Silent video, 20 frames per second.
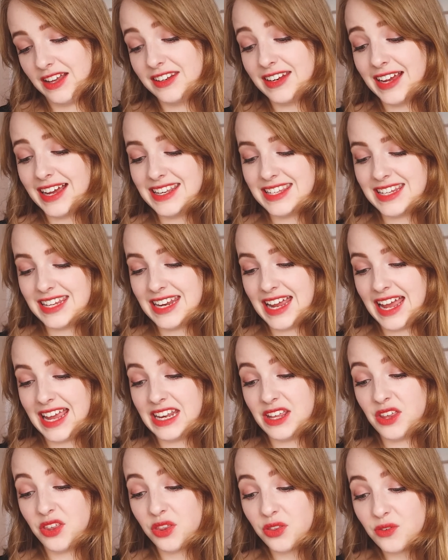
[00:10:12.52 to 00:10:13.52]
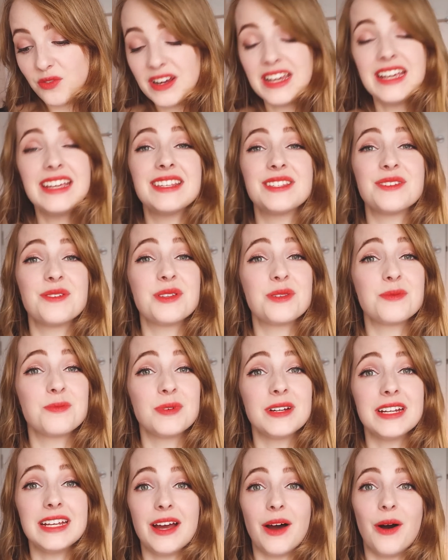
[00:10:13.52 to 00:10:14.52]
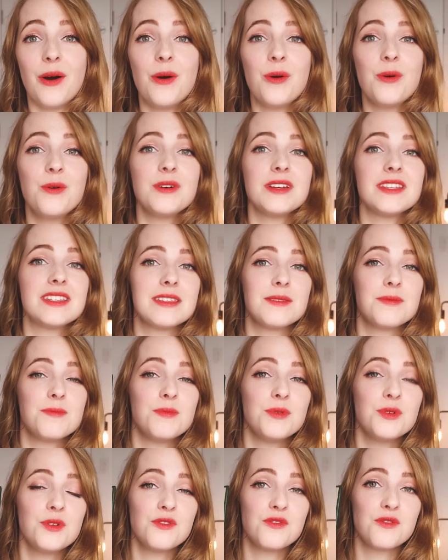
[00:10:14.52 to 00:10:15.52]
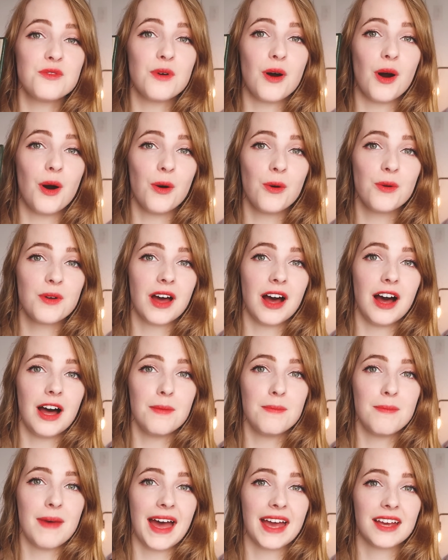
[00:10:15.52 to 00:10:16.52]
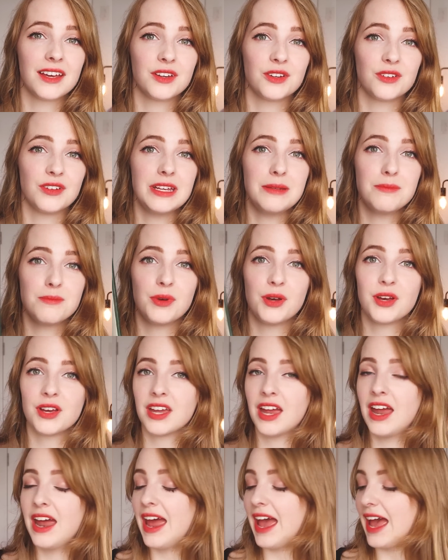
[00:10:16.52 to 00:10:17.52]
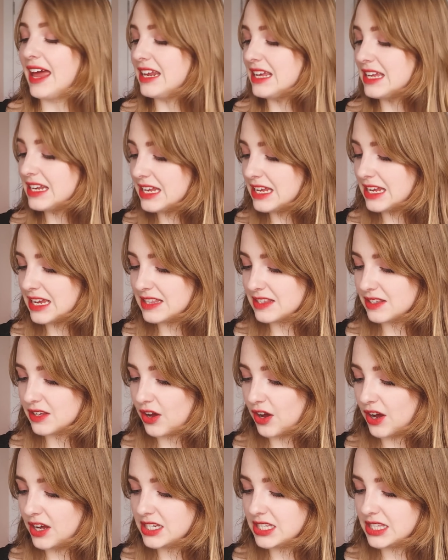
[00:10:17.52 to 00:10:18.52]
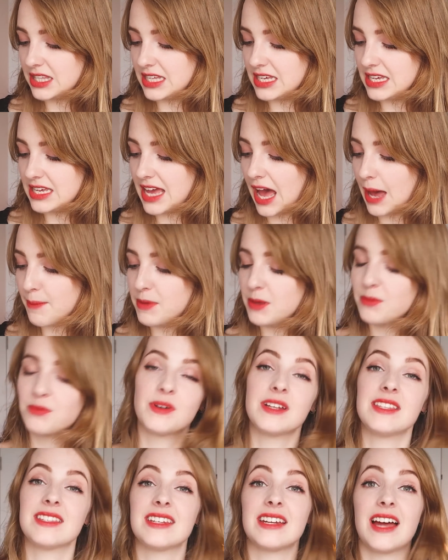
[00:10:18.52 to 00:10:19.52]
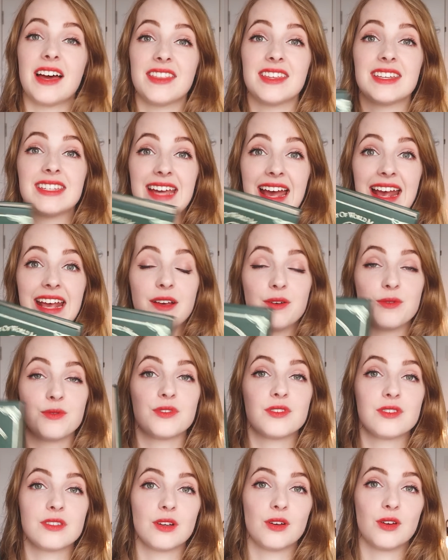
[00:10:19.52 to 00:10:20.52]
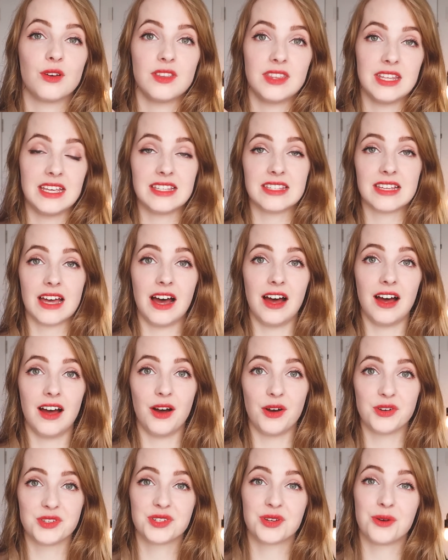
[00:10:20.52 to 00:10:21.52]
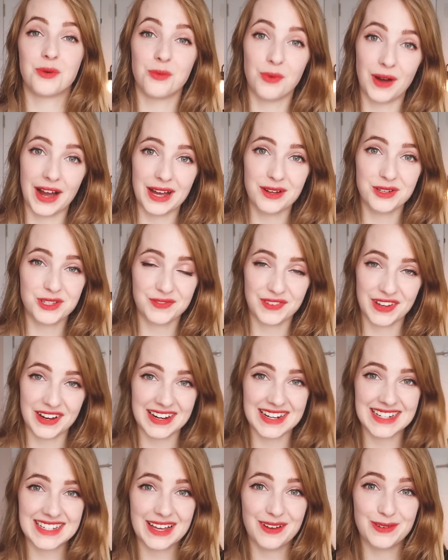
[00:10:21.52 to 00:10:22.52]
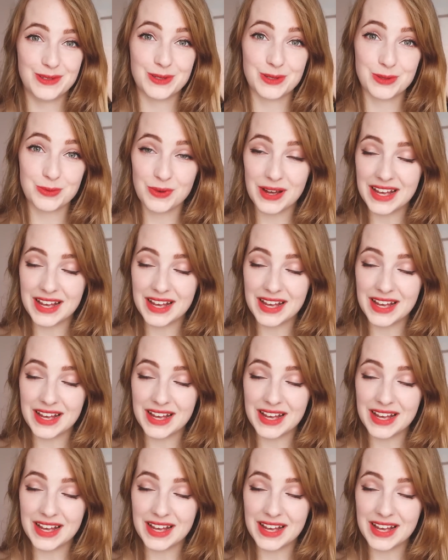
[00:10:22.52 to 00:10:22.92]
1983, so it's pretty old. It's this beautiful old hardback green book, and in it it's got the Happy Prince and Other Tales, so these are Oscar Wilde's fairy tales as